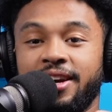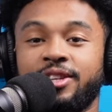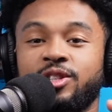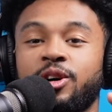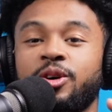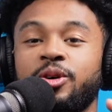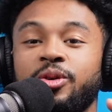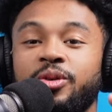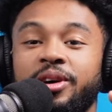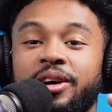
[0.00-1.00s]

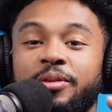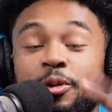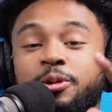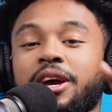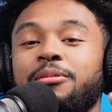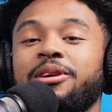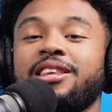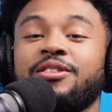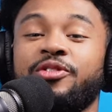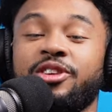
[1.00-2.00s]
so we were able to get
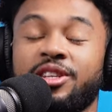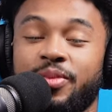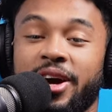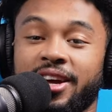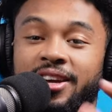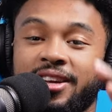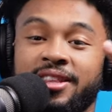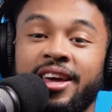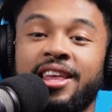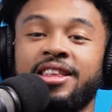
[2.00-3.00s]
the footage back
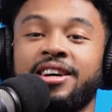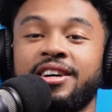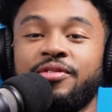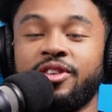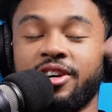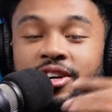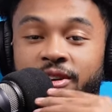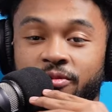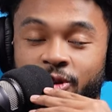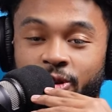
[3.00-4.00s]
and the uh,
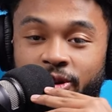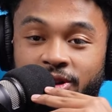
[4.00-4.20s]
recording.